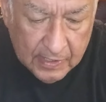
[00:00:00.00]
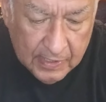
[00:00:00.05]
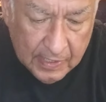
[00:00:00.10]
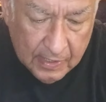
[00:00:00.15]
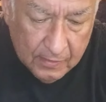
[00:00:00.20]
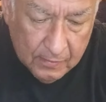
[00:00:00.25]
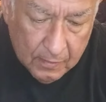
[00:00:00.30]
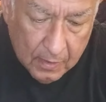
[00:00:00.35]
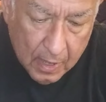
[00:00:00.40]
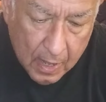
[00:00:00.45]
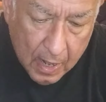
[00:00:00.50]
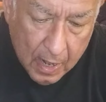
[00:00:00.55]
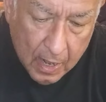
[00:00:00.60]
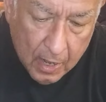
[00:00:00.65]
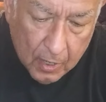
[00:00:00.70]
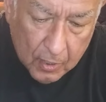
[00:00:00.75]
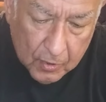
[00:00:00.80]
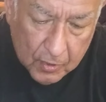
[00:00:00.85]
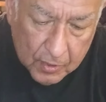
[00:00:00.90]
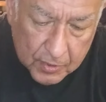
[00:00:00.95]
get
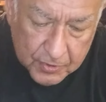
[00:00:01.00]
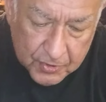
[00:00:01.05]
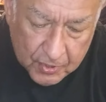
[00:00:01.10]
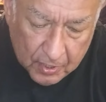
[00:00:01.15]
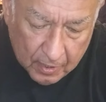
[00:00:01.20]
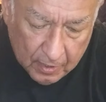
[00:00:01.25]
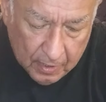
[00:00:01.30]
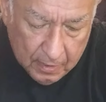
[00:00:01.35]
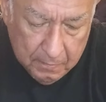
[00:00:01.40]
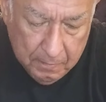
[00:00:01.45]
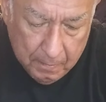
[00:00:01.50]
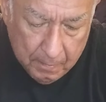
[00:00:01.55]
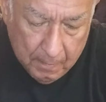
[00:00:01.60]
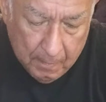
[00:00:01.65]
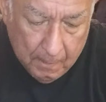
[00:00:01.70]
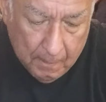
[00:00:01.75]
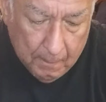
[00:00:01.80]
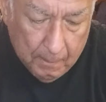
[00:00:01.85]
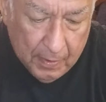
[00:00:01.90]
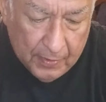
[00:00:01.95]
a good turn,
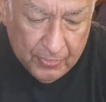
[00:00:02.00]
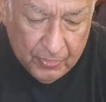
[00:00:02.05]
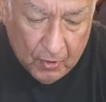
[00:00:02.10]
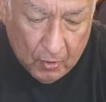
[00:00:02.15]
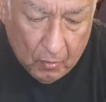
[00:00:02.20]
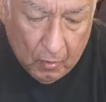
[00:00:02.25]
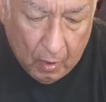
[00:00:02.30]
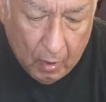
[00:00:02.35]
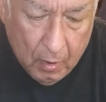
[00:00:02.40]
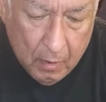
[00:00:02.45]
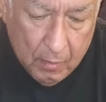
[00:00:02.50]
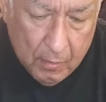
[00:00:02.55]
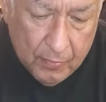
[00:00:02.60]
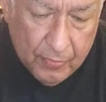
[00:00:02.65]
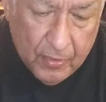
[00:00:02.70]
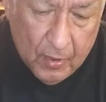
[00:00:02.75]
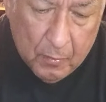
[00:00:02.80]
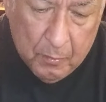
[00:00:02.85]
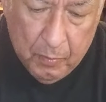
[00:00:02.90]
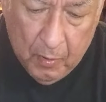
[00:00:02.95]
but they're